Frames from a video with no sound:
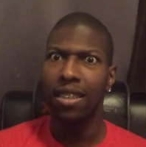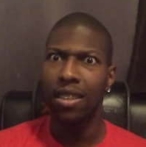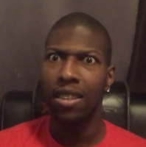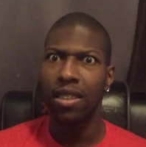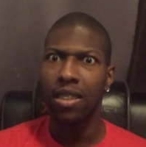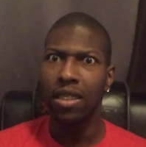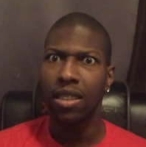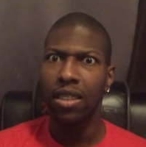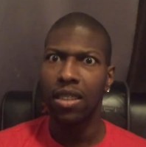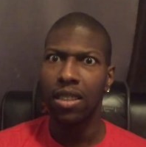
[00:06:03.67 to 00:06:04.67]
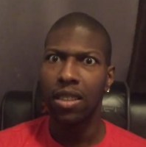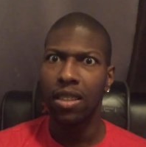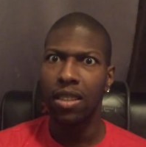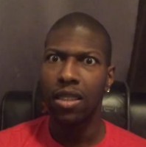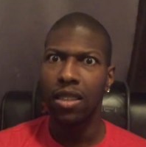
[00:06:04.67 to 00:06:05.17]

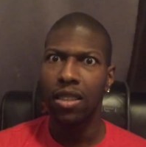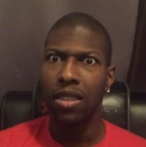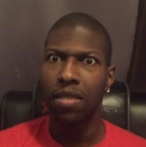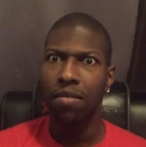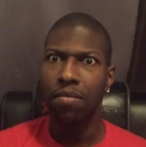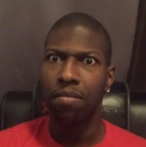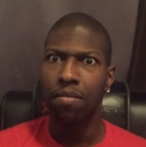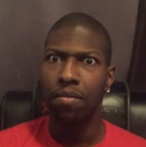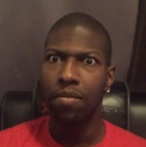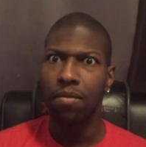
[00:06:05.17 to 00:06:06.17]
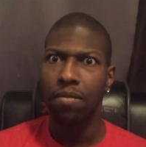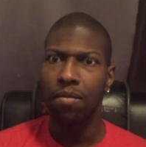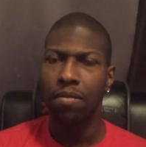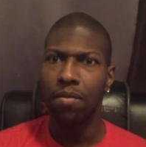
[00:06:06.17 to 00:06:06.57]
No one is speaking in this clip.